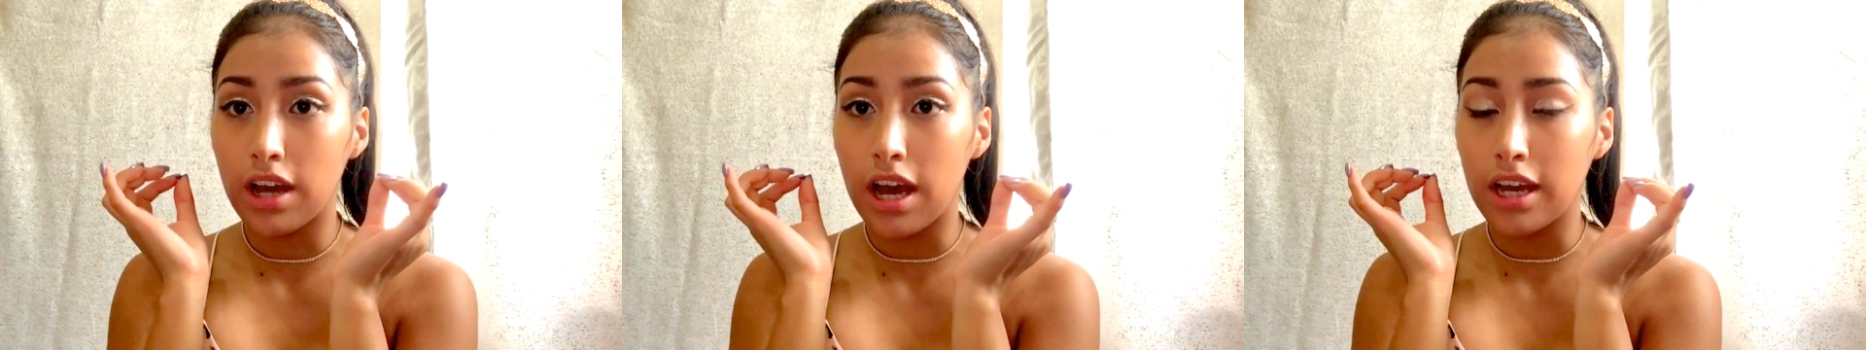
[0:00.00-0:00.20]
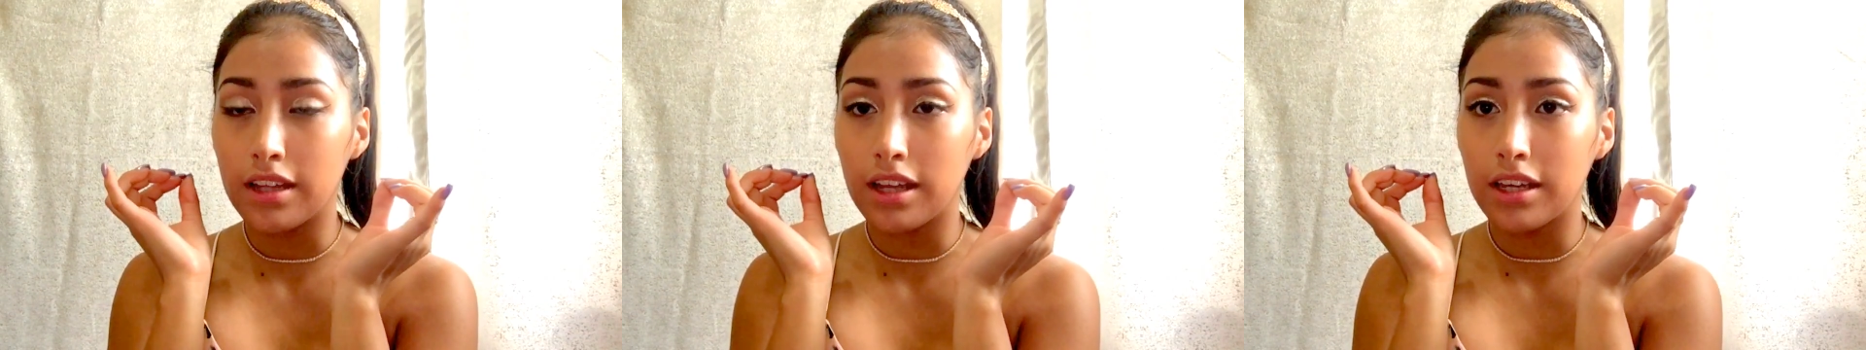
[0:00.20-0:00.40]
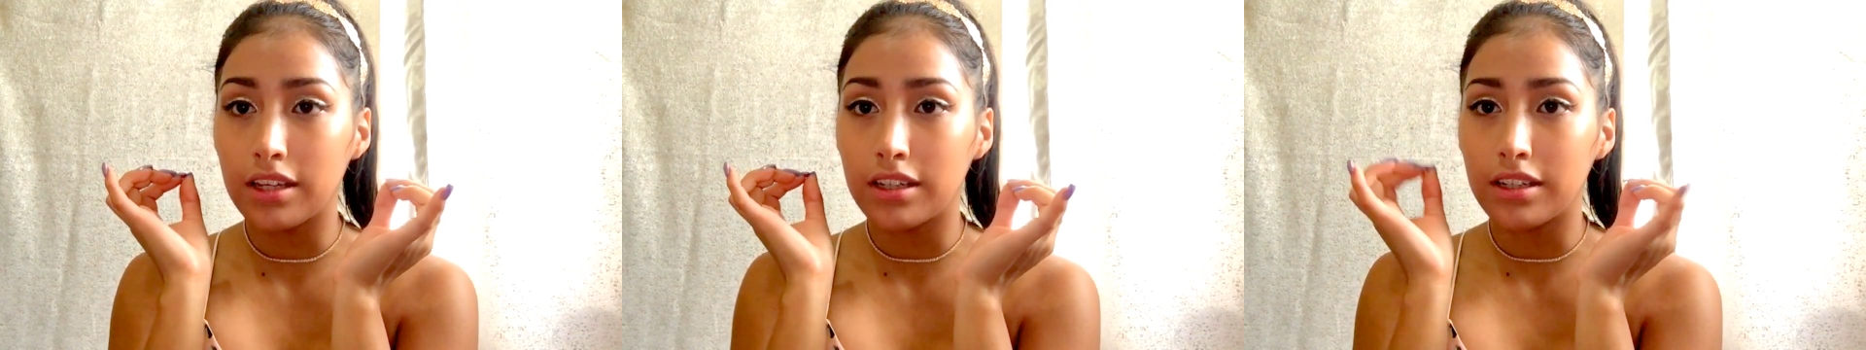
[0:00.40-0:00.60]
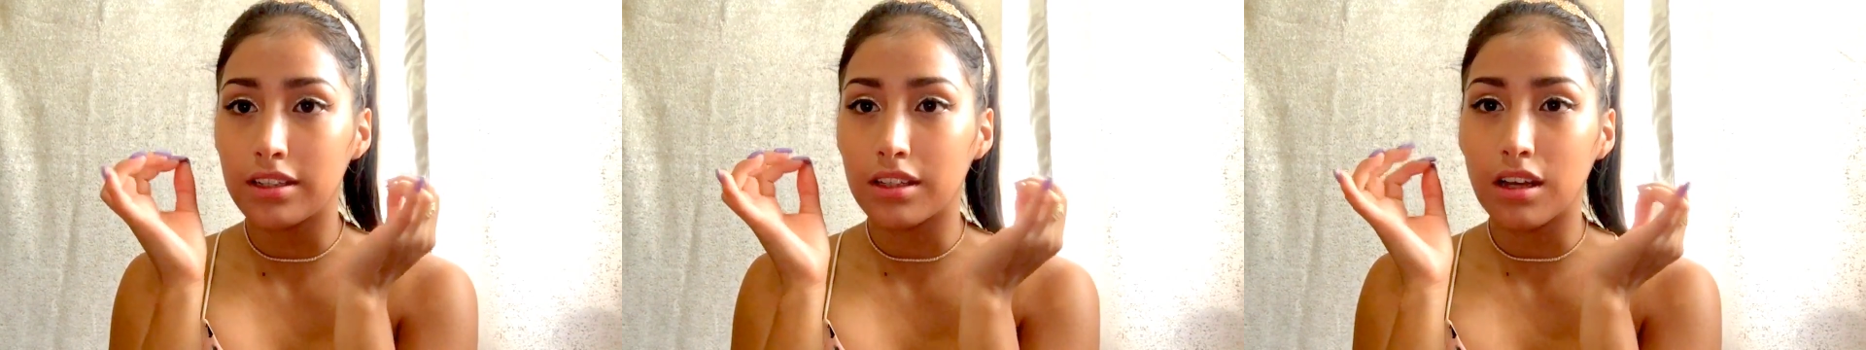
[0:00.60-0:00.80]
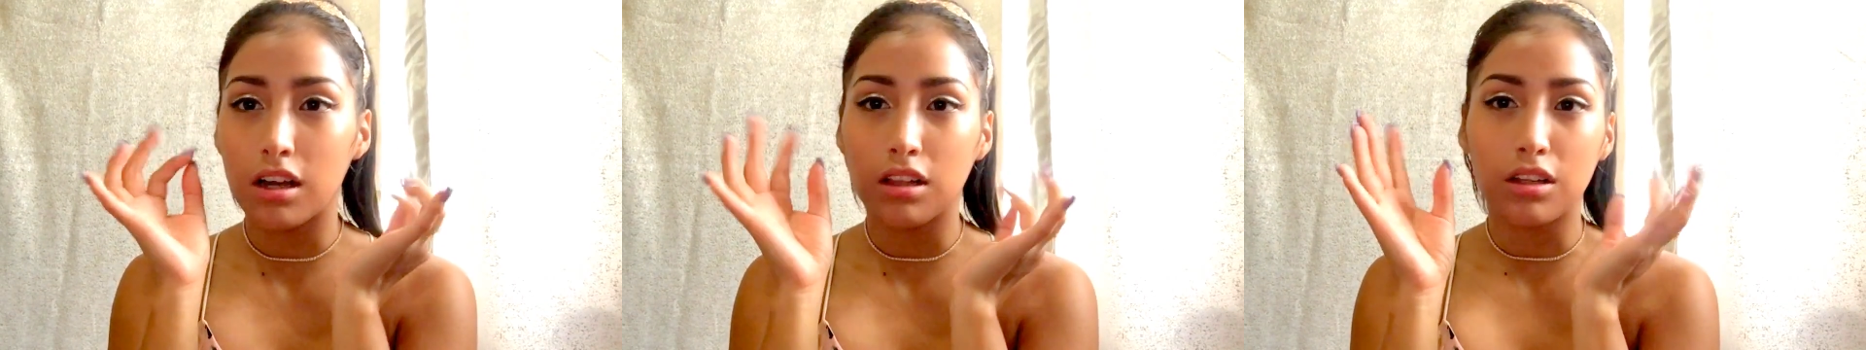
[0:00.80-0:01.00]
eyeliner
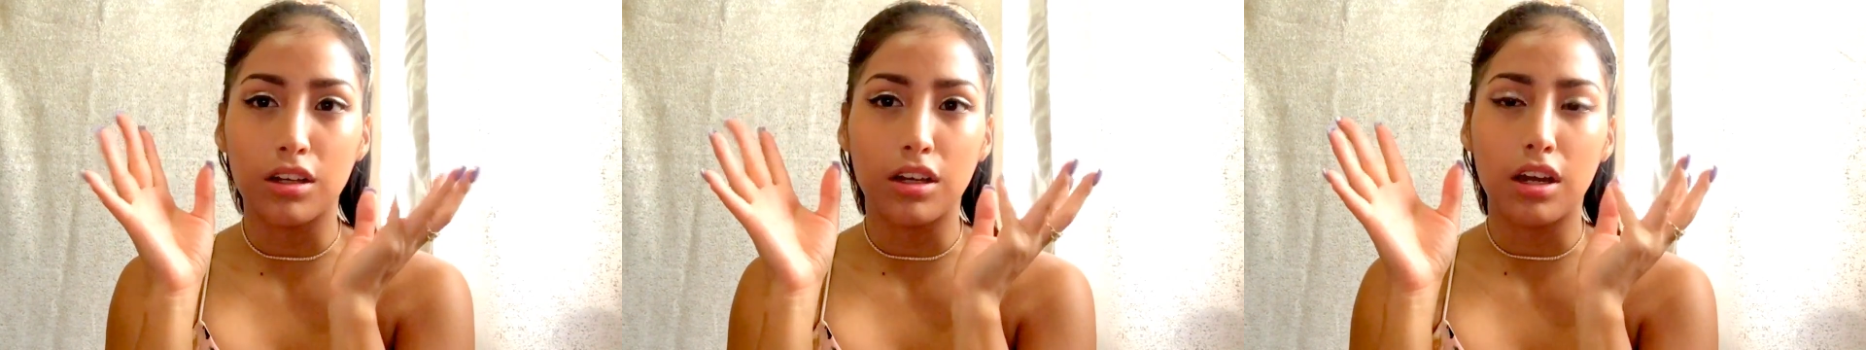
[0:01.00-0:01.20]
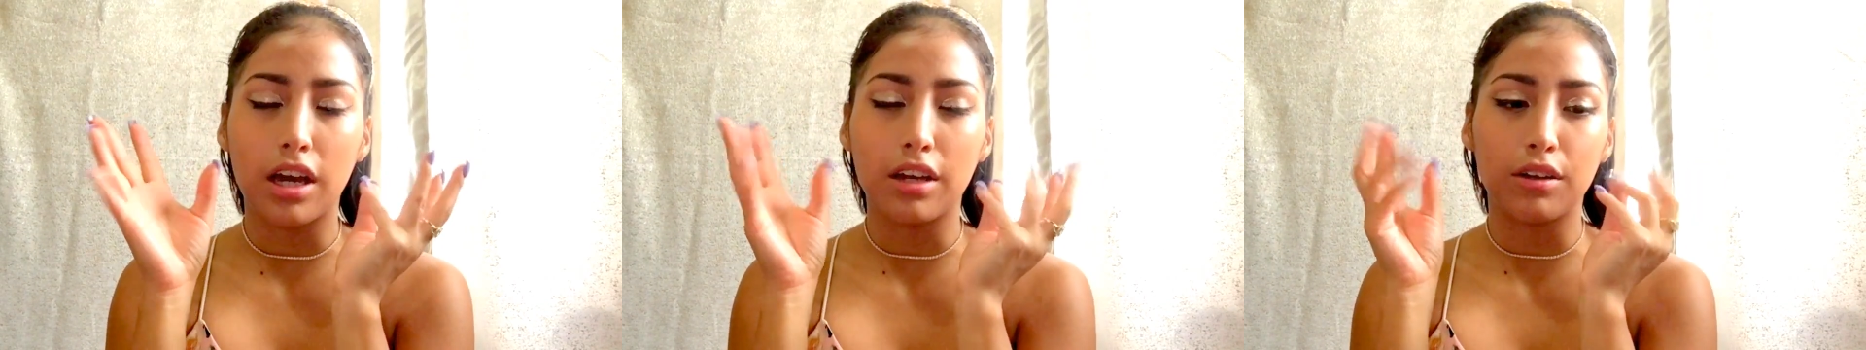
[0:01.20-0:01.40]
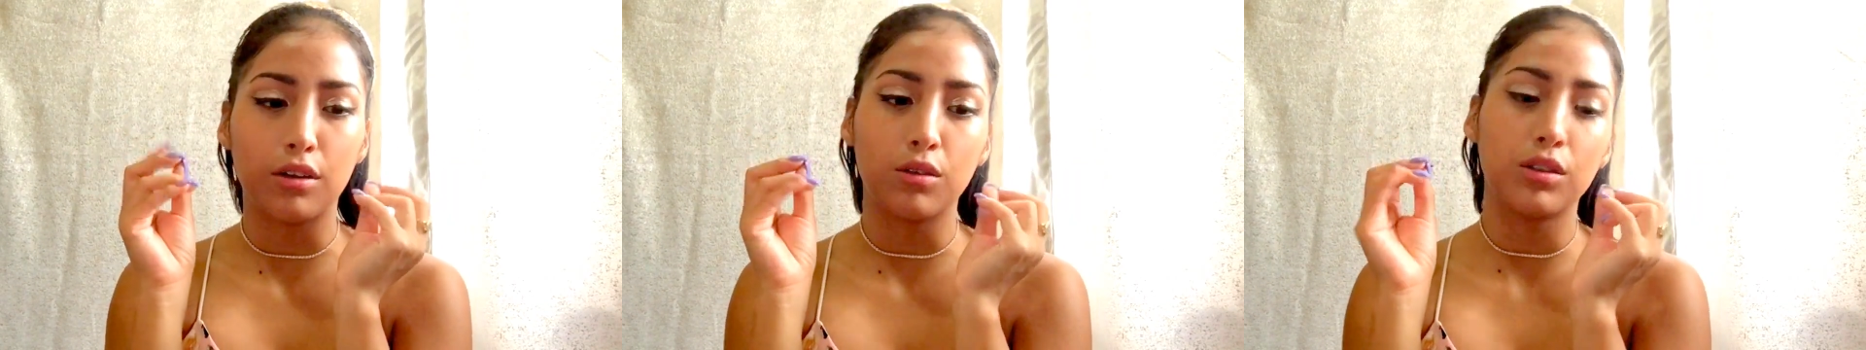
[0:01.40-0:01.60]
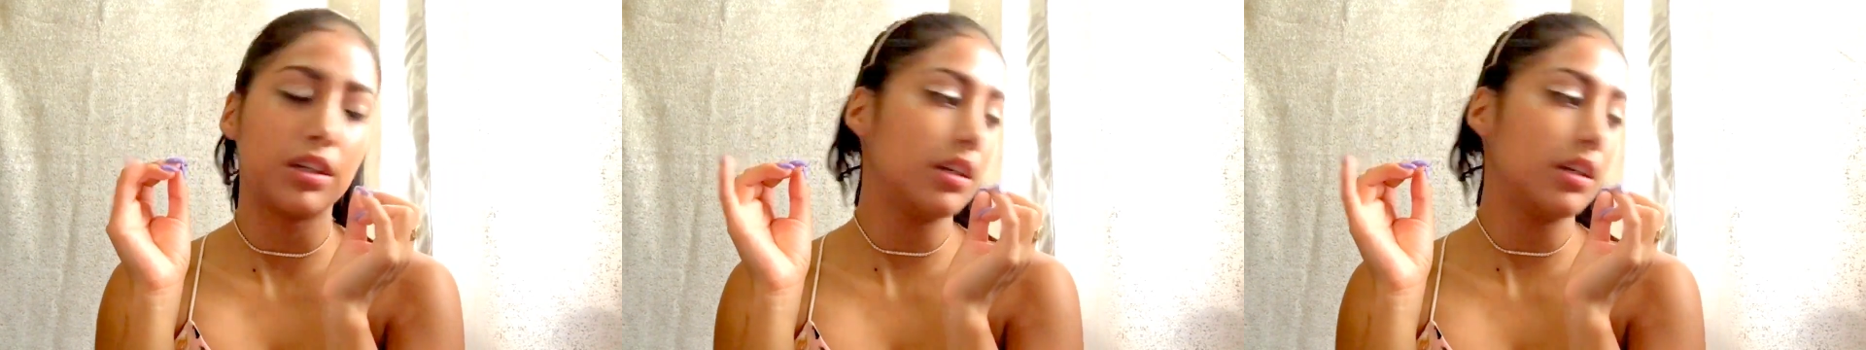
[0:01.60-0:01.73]
in the color, I don't know,